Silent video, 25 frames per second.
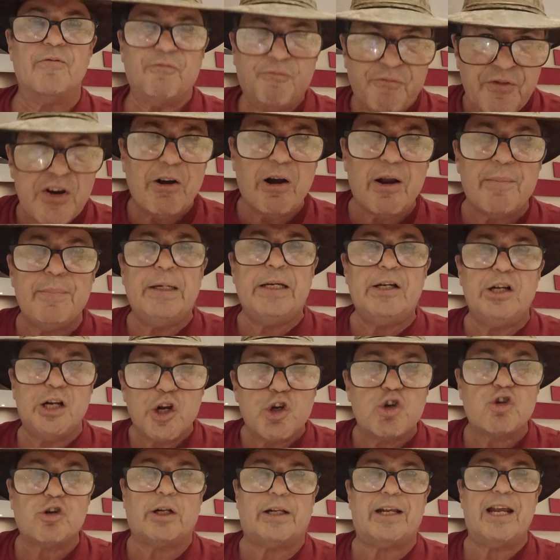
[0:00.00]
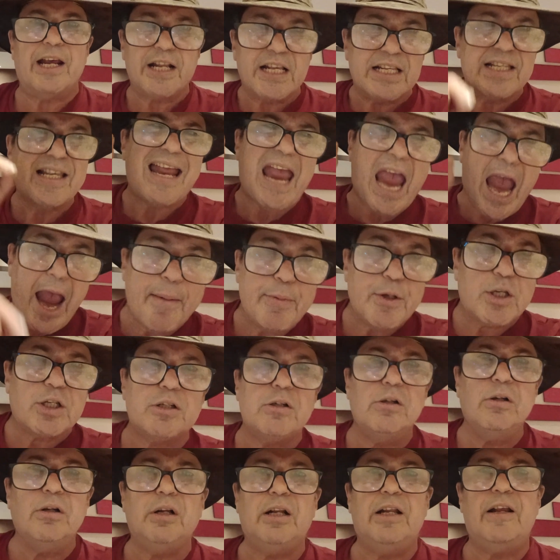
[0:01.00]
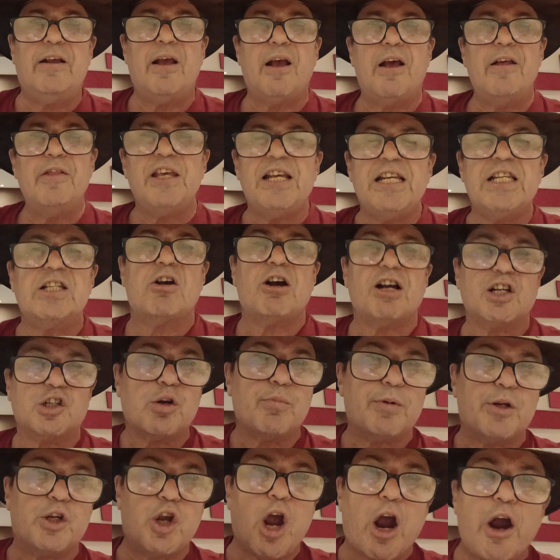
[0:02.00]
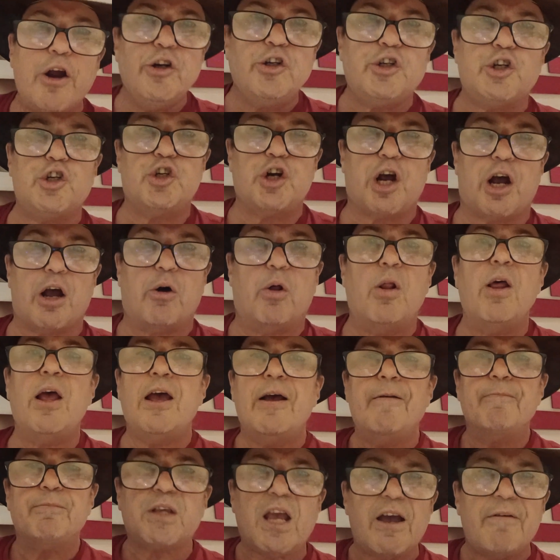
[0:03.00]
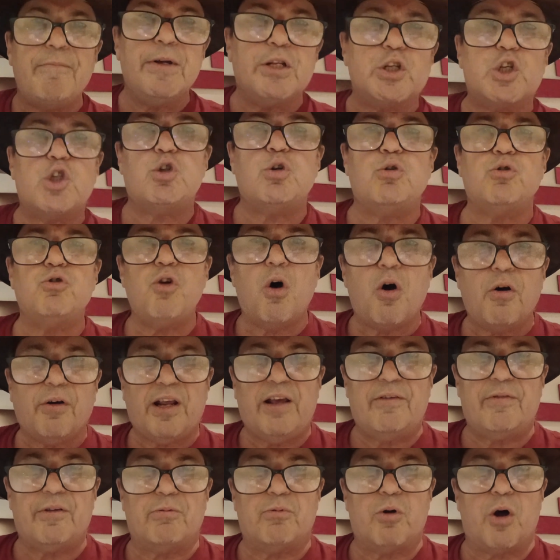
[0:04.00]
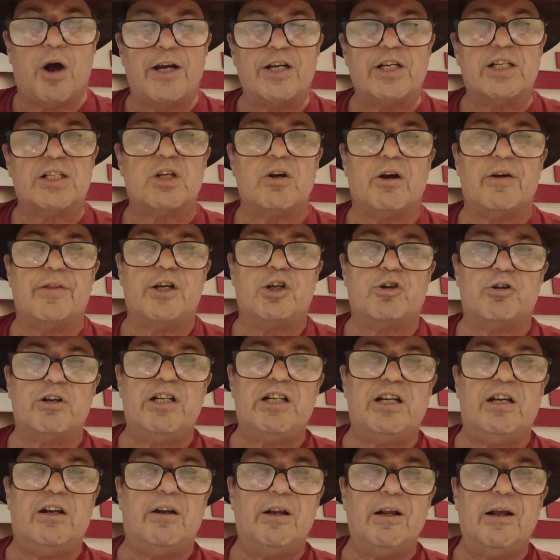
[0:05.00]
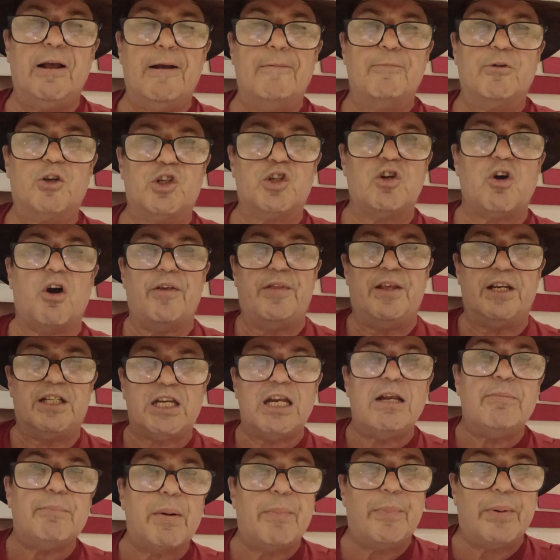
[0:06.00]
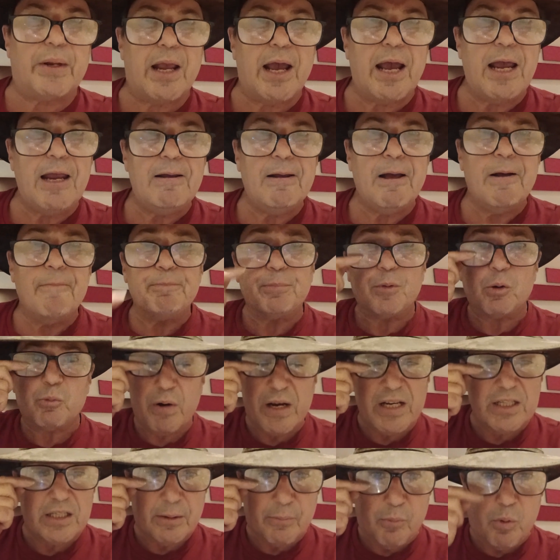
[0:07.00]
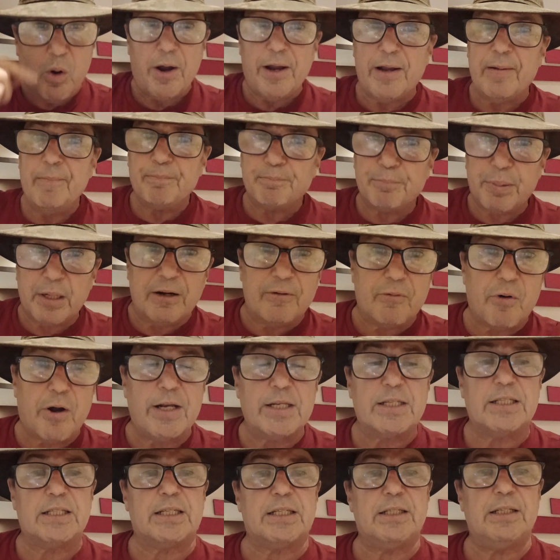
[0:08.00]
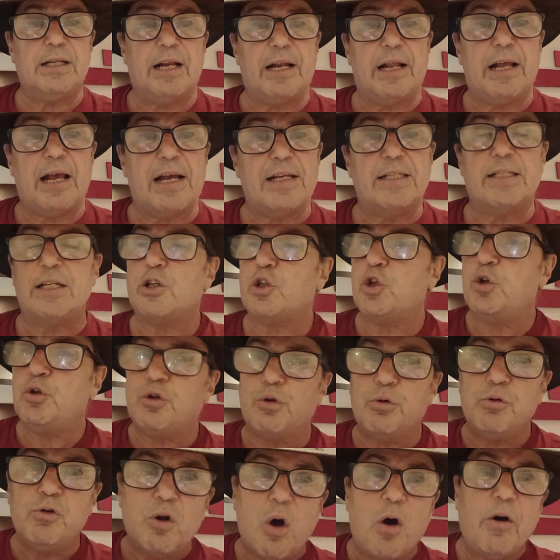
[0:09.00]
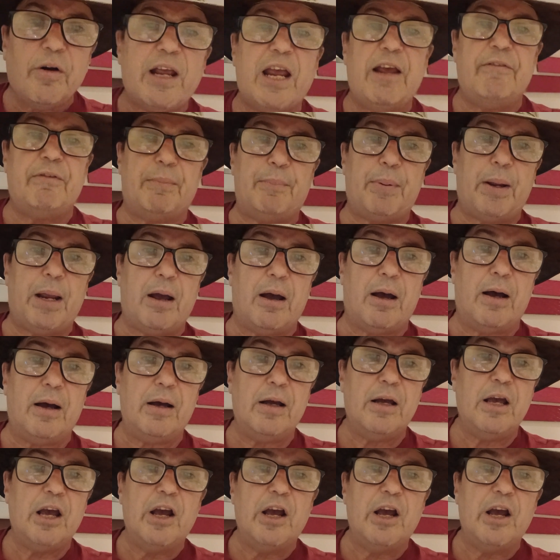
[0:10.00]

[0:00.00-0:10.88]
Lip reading: I mean, literally, it is absolutely, these guys should be going to jail. Governments do not have the right to sign the treaty, to sign the TPPA. Reason why, Bill of Rights 1688 says you do not have the power